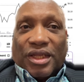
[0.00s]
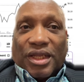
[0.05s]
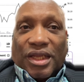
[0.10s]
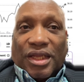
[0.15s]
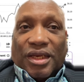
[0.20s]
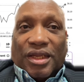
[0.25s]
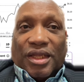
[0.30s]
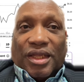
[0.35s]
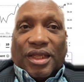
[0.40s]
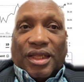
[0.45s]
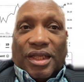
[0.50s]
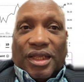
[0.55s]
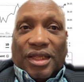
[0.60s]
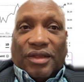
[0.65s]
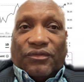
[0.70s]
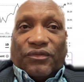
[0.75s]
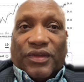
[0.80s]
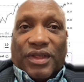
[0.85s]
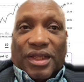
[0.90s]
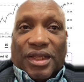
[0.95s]
in the
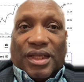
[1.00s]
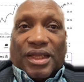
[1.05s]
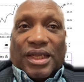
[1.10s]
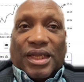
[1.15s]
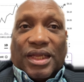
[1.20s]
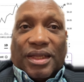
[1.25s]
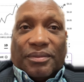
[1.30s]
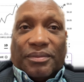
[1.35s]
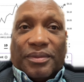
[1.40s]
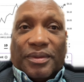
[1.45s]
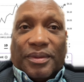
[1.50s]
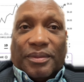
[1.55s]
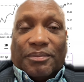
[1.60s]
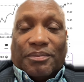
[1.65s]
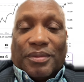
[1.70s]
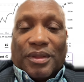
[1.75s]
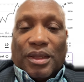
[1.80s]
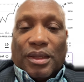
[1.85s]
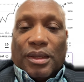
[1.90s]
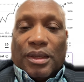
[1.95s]
EV game.
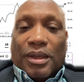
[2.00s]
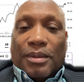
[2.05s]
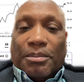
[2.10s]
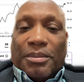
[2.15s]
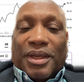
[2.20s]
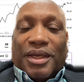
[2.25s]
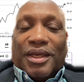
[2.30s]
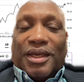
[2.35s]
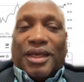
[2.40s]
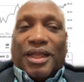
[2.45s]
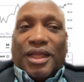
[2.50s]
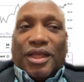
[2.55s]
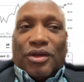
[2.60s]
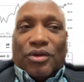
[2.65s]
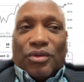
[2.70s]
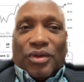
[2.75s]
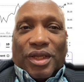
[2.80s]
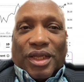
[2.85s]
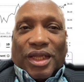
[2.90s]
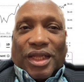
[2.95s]
But
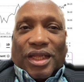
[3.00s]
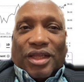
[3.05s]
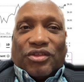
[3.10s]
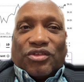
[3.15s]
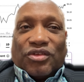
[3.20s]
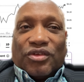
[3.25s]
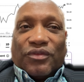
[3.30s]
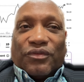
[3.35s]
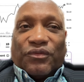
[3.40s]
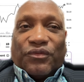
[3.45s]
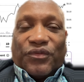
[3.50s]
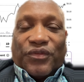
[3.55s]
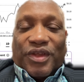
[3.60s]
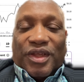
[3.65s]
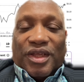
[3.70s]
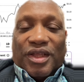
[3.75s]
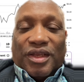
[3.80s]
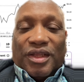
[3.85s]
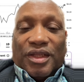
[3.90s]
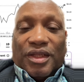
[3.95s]
NIO is
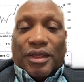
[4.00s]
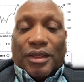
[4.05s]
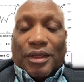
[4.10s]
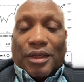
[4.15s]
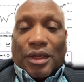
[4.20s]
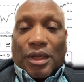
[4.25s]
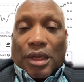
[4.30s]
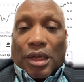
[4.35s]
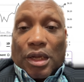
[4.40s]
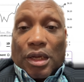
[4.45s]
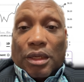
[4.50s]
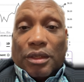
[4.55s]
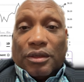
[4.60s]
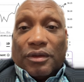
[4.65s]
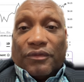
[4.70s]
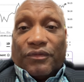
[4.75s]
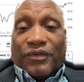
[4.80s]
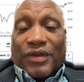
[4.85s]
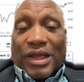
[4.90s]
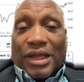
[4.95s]
severely
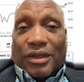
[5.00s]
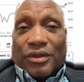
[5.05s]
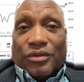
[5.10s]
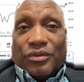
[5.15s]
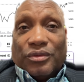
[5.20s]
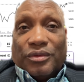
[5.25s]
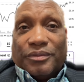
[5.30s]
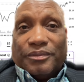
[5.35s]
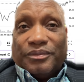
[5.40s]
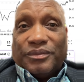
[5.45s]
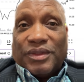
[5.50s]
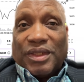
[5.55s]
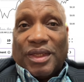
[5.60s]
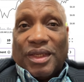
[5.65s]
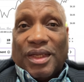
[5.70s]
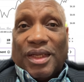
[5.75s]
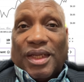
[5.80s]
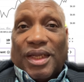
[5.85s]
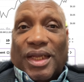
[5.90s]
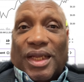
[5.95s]
undervalued.
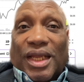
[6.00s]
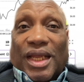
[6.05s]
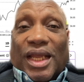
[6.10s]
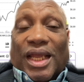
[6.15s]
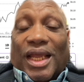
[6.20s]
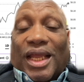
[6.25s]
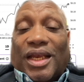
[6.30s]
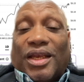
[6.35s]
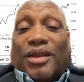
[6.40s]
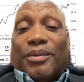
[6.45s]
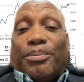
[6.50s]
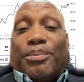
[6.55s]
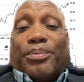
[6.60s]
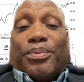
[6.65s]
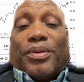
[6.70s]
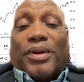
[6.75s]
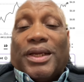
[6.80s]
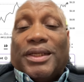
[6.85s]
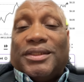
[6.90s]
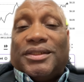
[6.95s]
The
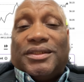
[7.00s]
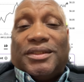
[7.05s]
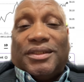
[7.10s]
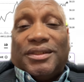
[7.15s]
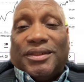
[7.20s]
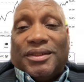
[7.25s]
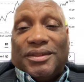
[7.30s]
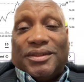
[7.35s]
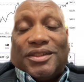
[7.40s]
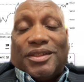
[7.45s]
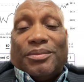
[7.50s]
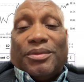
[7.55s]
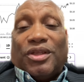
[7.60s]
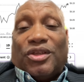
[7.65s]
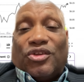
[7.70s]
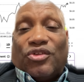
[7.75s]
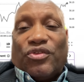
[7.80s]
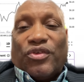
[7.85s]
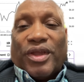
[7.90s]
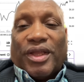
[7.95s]
price should be
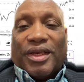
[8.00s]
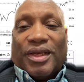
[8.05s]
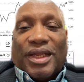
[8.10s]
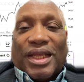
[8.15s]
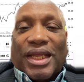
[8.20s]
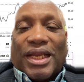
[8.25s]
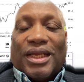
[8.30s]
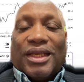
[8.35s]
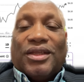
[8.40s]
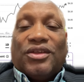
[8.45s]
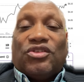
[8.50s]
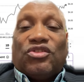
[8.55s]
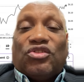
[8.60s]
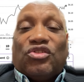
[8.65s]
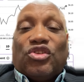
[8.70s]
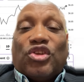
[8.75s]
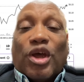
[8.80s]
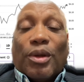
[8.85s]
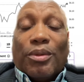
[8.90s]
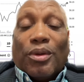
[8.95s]
trading at least
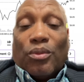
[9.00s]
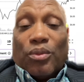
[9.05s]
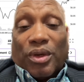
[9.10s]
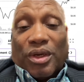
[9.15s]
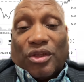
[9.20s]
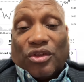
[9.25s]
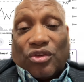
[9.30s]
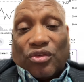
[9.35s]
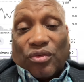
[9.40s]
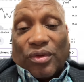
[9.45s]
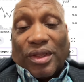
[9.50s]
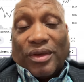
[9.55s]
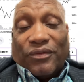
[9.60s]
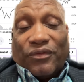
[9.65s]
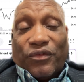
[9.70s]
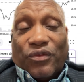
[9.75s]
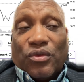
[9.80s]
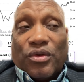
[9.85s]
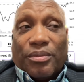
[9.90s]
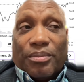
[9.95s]
double what it's trading
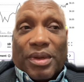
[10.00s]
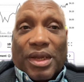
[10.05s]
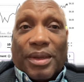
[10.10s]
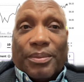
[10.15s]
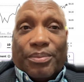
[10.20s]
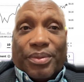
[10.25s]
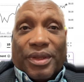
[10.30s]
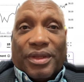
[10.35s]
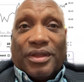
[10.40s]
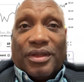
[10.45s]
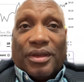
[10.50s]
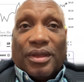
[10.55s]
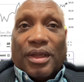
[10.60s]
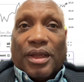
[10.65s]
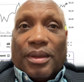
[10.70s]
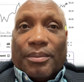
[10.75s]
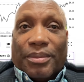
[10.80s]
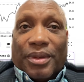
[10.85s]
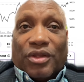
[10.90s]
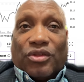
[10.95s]
for, in my opinion,
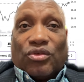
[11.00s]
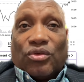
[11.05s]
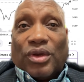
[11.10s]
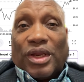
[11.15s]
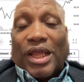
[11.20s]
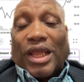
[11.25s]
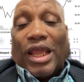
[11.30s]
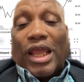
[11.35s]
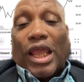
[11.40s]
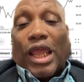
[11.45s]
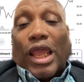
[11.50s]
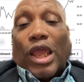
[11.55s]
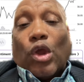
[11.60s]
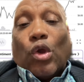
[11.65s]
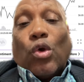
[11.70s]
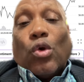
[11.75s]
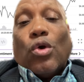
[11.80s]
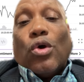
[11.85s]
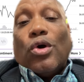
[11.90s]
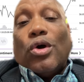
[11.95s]
based on
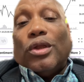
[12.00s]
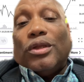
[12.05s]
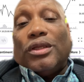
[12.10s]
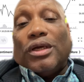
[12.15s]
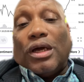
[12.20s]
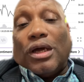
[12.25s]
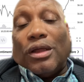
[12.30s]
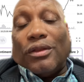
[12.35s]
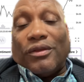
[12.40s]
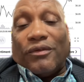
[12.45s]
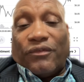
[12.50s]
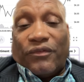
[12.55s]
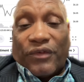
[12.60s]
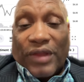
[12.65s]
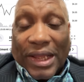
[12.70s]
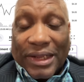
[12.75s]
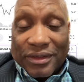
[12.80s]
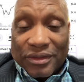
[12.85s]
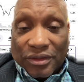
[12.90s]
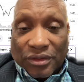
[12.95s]
all the other
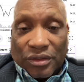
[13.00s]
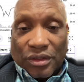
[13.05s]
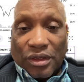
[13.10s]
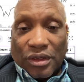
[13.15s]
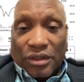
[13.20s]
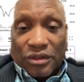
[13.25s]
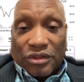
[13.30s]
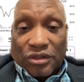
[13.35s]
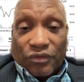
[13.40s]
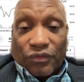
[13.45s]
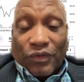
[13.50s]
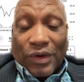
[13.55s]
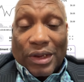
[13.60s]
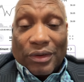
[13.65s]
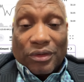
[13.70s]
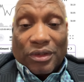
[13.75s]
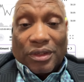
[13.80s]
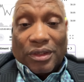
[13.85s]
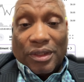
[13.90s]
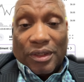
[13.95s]
factors
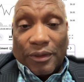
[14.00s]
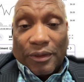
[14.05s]
surrounding